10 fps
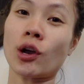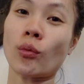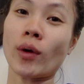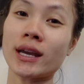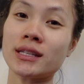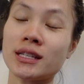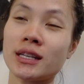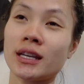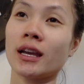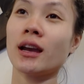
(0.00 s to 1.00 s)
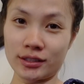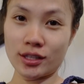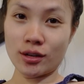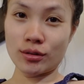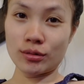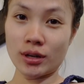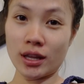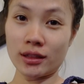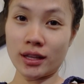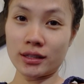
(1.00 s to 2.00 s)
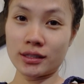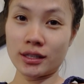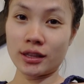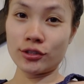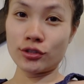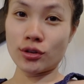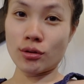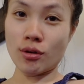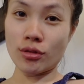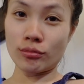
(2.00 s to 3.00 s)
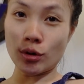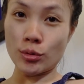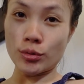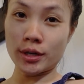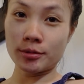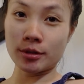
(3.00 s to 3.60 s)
grinding, so let's get this show on the road.